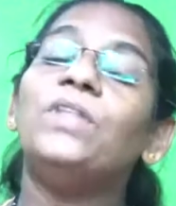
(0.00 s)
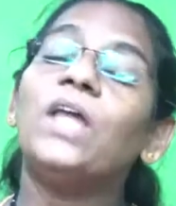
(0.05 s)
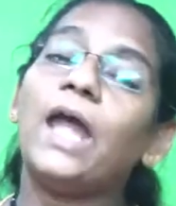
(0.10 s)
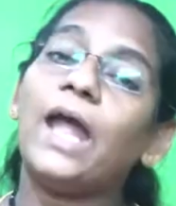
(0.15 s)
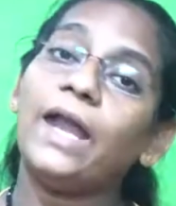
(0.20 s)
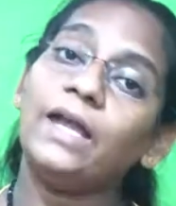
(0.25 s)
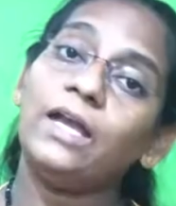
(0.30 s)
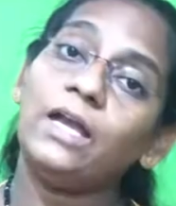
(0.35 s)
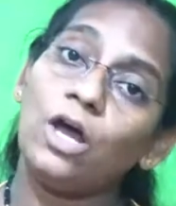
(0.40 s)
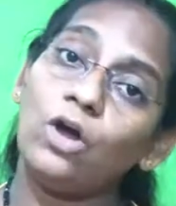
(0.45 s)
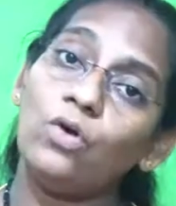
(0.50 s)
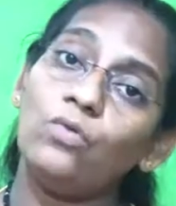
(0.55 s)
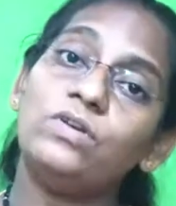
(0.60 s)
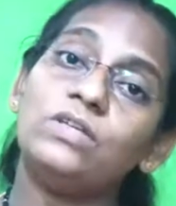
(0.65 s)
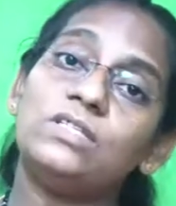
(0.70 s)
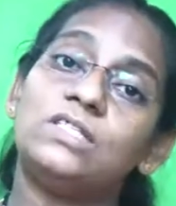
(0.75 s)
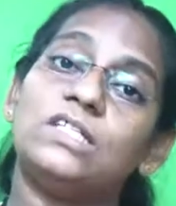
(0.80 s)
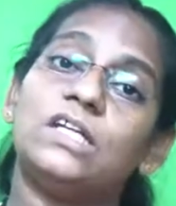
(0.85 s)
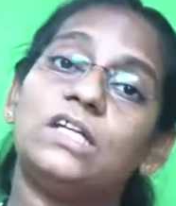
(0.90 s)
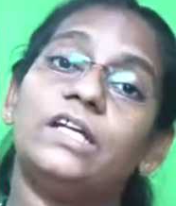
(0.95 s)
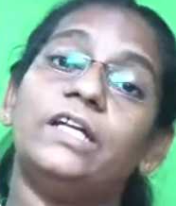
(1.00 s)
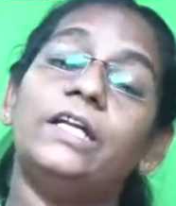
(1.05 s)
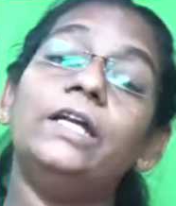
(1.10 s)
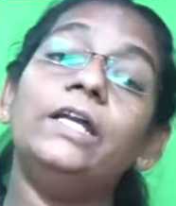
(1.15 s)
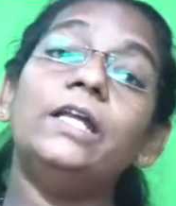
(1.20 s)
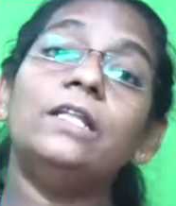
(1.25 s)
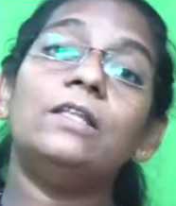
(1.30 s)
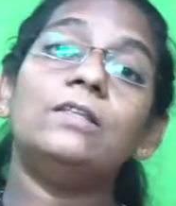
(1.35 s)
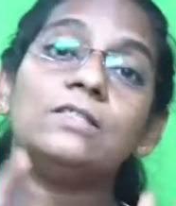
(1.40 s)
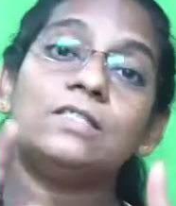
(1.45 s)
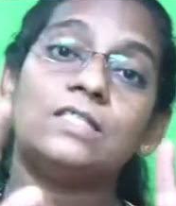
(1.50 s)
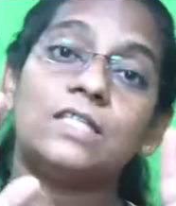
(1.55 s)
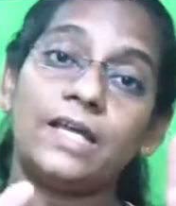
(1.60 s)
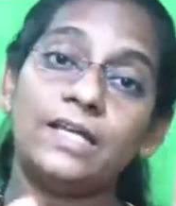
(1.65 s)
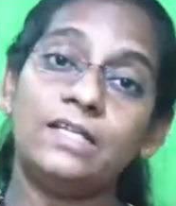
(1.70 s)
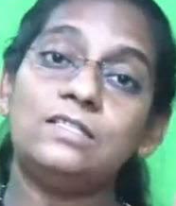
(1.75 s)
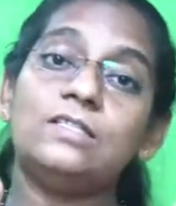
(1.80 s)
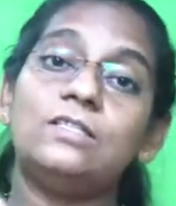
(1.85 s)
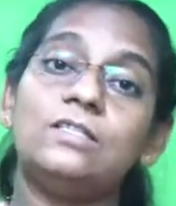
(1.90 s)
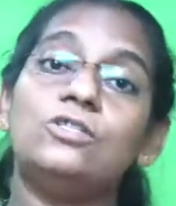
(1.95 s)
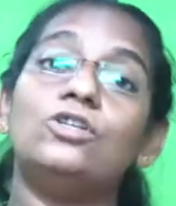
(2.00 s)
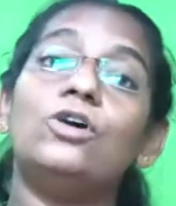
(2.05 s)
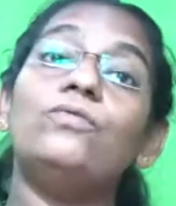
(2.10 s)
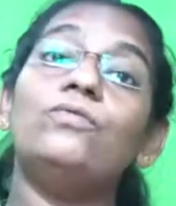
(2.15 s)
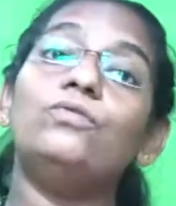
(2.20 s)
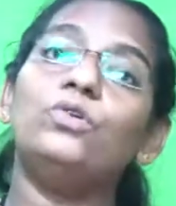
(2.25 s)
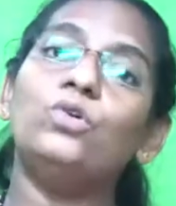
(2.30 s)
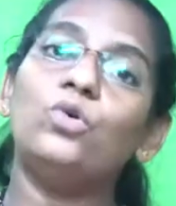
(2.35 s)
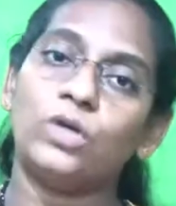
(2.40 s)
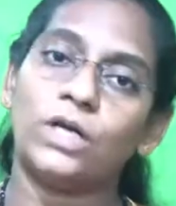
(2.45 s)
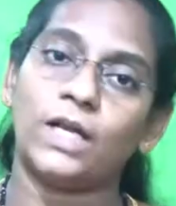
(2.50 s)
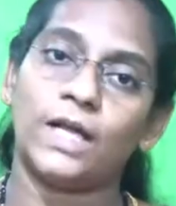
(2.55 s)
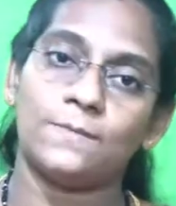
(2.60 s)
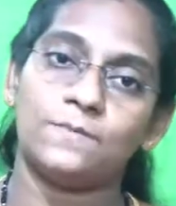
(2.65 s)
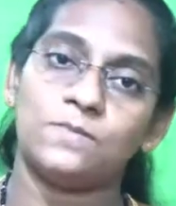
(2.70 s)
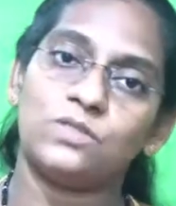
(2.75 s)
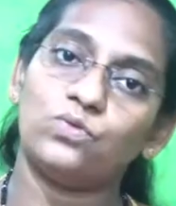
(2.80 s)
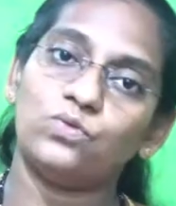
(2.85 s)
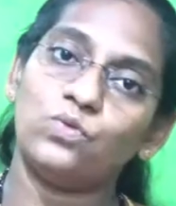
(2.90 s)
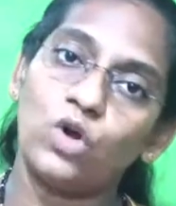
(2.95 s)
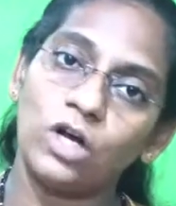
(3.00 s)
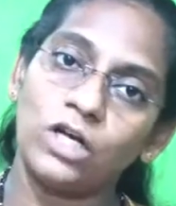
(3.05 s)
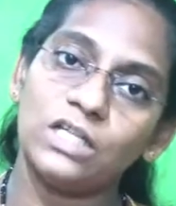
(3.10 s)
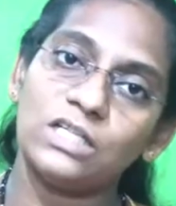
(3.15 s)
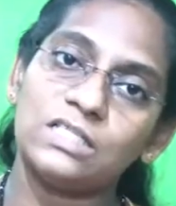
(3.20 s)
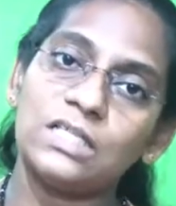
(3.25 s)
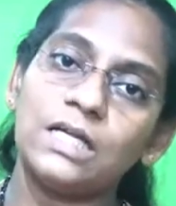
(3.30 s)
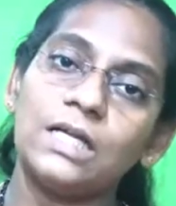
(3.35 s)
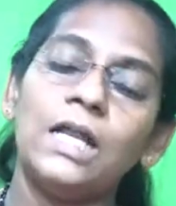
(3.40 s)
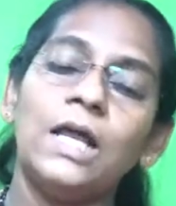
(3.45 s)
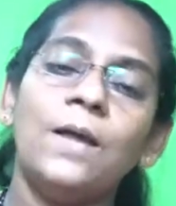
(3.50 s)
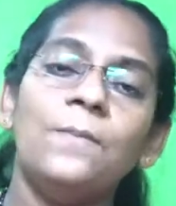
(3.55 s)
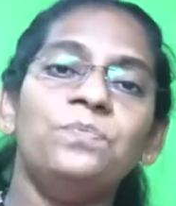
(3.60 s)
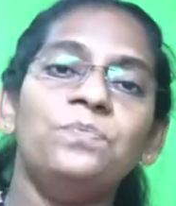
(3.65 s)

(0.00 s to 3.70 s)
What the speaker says: And now we studied science is of two types. What is that?